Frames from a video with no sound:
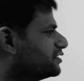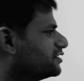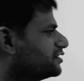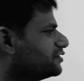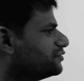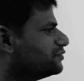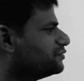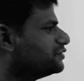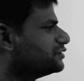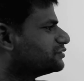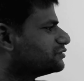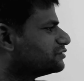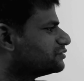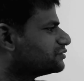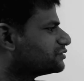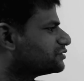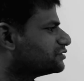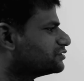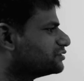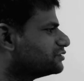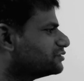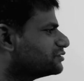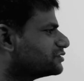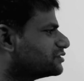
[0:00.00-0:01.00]
if you choose
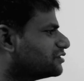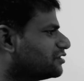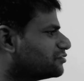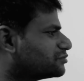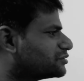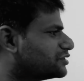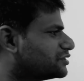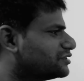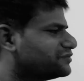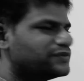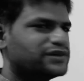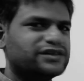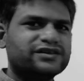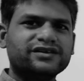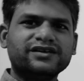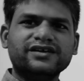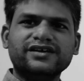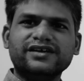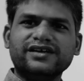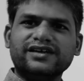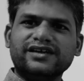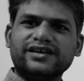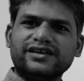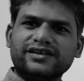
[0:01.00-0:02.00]
to use option 1,
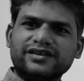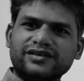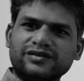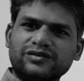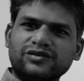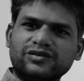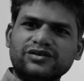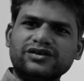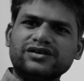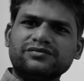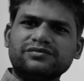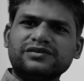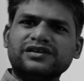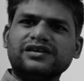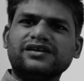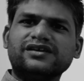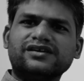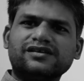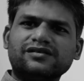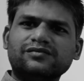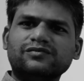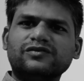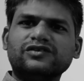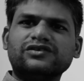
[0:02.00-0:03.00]
it is going to be a
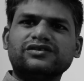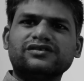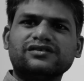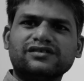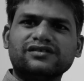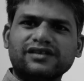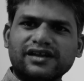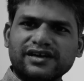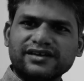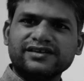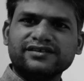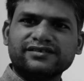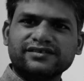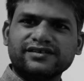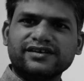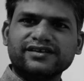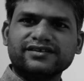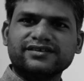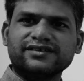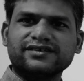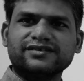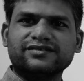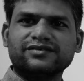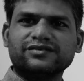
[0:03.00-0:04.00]
little more sluggish as such.